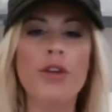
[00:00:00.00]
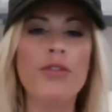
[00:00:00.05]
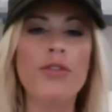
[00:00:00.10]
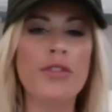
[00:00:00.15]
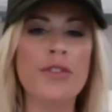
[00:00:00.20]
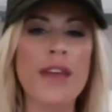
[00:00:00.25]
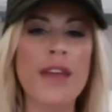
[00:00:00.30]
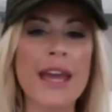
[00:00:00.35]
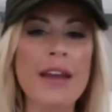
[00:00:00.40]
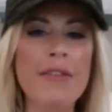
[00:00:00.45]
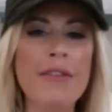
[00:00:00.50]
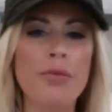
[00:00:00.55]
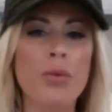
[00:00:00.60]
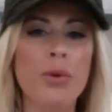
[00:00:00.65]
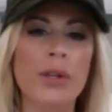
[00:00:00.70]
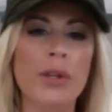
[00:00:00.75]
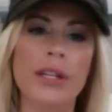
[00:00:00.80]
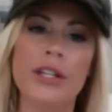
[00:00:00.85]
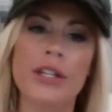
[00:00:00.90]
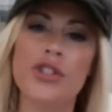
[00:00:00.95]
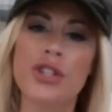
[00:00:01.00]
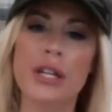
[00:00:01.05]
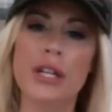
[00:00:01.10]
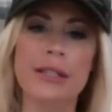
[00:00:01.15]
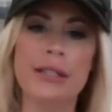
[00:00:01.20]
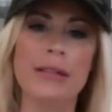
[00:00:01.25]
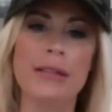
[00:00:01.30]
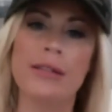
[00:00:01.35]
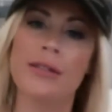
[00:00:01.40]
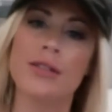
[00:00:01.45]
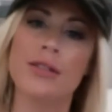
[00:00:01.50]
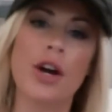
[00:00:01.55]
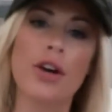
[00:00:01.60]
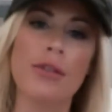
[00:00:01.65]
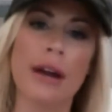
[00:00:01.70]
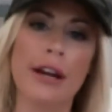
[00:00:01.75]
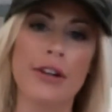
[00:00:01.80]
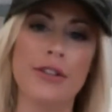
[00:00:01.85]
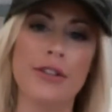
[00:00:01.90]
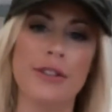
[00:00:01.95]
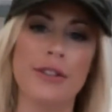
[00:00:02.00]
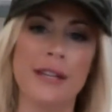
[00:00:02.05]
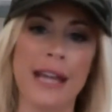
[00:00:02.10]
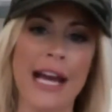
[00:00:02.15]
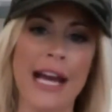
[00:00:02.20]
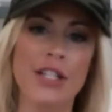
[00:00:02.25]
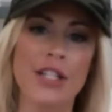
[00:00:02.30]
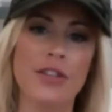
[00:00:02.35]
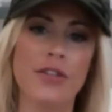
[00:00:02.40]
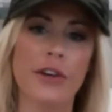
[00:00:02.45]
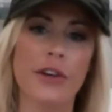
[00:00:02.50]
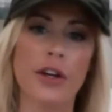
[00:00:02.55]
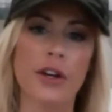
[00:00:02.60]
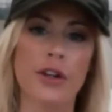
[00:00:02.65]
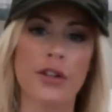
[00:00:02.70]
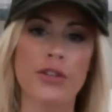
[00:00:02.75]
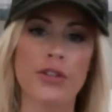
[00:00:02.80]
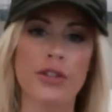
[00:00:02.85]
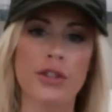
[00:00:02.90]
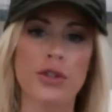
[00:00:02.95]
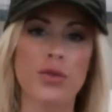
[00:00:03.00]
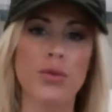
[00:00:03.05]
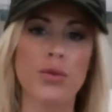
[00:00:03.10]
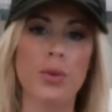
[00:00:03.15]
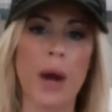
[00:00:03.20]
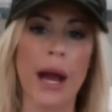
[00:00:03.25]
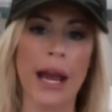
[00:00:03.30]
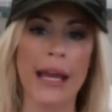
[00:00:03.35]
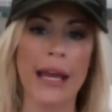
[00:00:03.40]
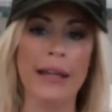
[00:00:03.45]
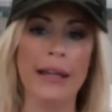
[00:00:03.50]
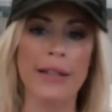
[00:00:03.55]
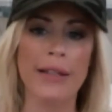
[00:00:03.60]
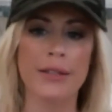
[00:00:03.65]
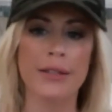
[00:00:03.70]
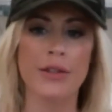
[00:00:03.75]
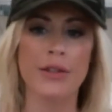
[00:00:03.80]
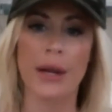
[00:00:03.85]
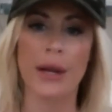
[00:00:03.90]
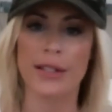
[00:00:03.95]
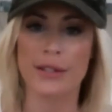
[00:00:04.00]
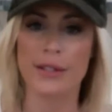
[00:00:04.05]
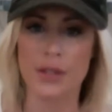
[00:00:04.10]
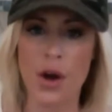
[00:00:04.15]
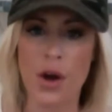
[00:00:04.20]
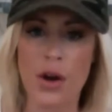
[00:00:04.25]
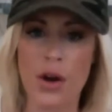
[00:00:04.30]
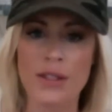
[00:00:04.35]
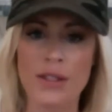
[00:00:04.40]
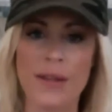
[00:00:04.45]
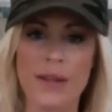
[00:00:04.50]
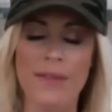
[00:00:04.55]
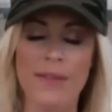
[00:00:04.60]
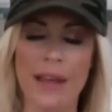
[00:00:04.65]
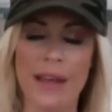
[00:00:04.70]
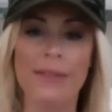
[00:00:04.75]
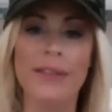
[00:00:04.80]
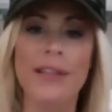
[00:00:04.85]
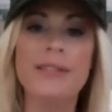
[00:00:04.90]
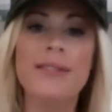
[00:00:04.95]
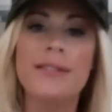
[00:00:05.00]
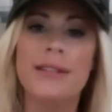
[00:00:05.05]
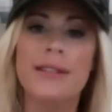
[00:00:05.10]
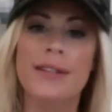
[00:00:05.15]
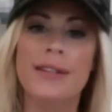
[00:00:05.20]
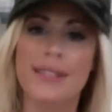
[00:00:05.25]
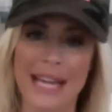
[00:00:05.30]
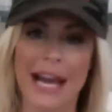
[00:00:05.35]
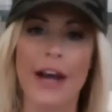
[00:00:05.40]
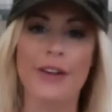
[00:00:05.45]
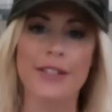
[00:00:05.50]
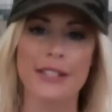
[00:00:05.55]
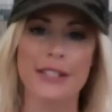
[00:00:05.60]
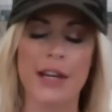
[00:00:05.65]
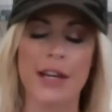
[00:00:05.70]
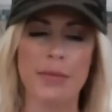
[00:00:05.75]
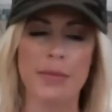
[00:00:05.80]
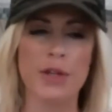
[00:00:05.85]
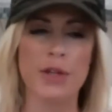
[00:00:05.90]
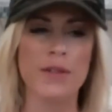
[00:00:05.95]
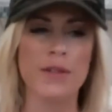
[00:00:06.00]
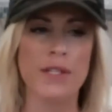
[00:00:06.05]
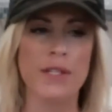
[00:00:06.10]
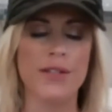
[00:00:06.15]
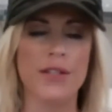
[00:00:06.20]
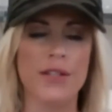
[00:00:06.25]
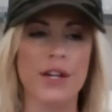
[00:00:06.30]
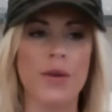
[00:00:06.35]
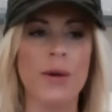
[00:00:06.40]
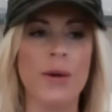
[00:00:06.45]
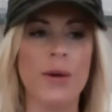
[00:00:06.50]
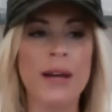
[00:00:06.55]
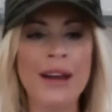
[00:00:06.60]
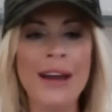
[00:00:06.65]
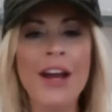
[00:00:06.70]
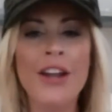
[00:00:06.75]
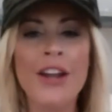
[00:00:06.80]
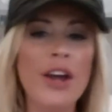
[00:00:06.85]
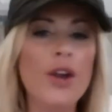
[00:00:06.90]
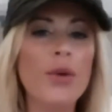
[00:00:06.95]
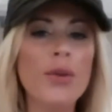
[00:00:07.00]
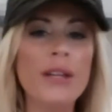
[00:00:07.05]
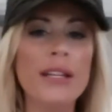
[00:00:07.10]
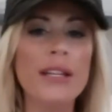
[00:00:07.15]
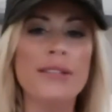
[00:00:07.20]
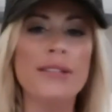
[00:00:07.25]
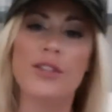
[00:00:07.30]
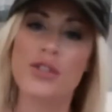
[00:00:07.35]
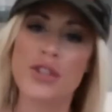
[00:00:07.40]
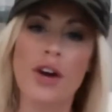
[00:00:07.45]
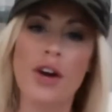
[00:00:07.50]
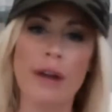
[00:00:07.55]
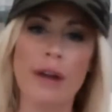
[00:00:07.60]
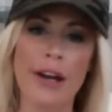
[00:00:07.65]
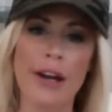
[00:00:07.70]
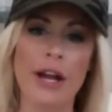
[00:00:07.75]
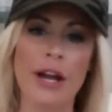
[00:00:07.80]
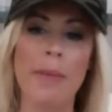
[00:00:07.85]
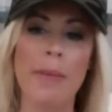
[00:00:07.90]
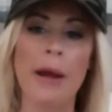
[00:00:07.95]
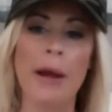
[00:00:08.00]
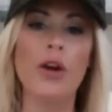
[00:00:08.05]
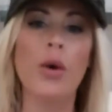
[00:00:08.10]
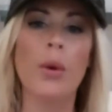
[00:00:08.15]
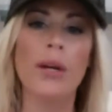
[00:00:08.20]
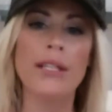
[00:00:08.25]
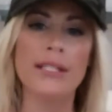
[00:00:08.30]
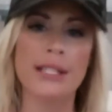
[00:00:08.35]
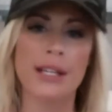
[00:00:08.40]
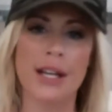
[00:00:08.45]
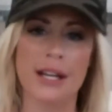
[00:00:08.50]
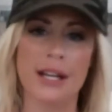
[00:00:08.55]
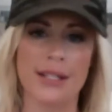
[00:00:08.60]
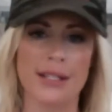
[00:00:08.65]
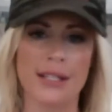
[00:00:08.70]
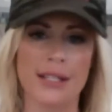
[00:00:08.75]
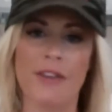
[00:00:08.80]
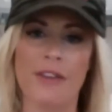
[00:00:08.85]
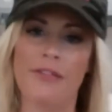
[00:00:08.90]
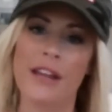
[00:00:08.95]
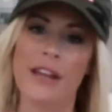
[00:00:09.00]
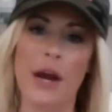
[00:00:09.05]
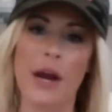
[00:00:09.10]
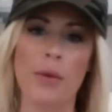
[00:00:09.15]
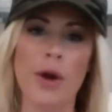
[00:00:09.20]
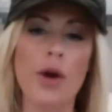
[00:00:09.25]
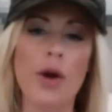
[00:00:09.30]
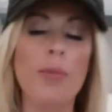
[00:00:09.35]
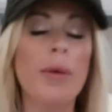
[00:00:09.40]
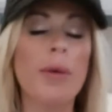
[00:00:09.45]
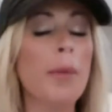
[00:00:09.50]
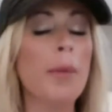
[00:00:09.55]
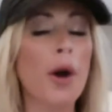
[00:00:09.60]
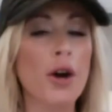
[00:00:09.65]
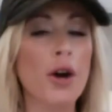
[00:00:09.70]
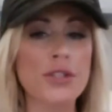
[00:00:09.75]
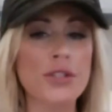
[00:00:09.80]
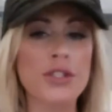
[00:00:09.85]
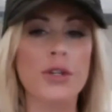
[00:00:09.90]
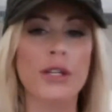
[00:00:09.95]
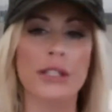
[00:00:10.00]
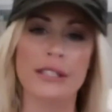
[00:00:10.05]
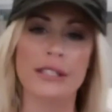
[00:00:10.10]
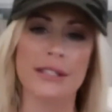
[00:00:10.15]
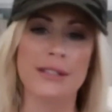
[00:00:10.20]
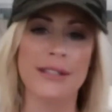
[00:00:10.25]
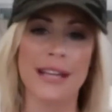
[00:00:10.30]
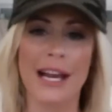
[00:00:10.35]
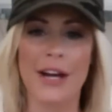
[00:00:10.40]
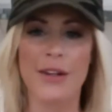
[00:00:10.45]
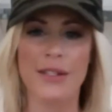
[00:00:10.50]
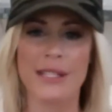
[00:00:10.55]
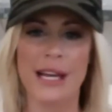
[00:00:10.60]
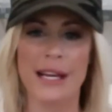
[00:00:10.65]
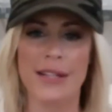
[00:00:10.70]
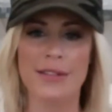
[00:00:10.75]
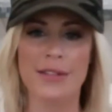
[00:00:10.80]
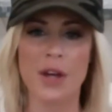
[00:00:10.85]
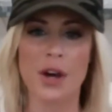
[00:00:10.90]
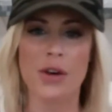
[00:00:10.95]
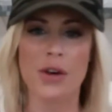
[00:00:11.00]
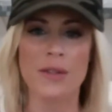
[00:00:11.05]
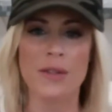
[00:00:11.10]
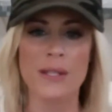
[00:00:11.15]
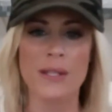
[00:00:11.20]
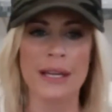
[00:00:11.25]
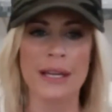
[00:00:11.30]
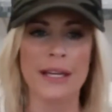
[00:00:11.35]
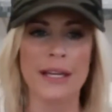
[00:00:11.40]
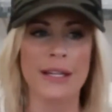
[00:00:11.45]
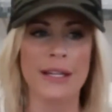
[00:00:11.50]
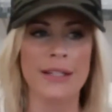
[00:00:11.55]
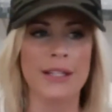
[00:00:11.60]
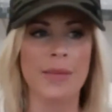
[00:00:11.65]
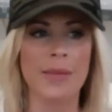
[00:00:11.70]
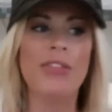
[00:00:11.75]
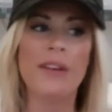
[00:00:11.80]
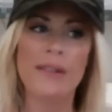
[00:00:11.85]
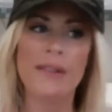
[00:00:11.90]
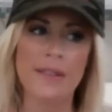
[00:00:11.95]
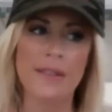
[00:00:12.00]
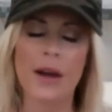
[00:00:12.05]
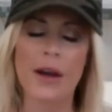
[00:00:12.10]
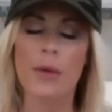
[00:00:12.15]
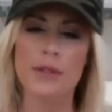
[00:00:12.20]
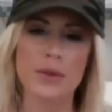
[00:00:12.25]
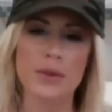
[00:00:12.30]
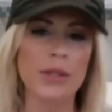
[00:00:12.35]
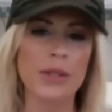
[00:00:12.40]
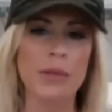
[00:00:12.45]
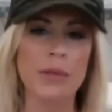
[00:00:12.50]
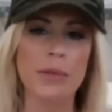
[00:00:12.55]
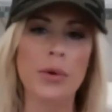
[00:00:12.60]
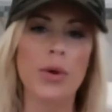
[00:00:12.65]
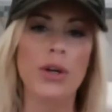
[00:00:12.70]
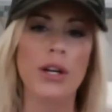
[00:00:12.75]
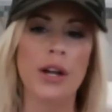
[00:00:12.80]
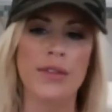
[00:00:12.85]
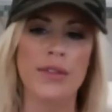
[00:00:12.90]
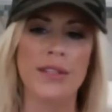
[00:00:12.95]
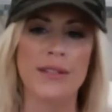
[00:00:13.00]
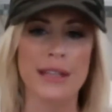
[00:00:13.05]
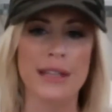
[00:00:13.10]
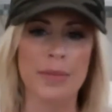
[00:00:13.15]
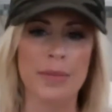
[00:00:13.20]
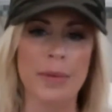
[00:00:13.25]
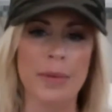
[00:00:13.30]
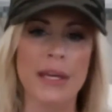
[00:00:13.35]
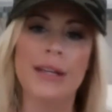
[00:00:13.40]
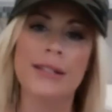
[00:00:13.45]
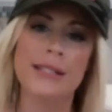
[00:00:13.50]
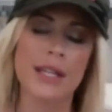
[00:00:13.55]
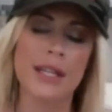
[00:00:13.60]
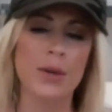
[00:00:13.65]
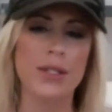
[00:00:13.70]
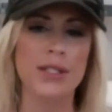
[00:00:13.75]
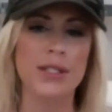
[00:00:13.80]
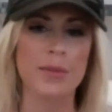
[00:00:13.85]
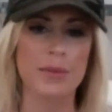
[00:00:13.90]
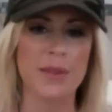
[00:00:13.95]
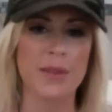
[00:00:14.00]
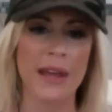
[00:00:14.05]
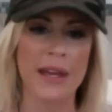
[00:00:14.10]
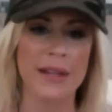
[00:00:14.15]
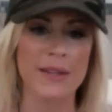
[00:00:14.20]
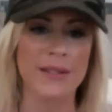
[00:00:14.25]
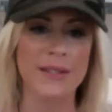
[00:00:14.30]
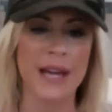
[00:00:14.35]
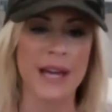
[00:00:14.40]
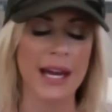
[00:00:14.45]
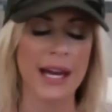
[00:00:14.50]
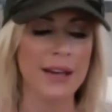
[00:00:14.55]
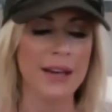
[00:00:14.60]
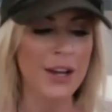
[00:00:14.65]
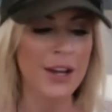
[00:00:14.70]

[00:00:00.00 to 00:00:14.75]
They've really trusted the songwriters in Nashville to write great songs, and they listened to outside music. So not only as a songwriter am I going to cut stuff that I wrote, but I'm also going to listen to outside songs. And I think that was really important on this EP because there were some things that,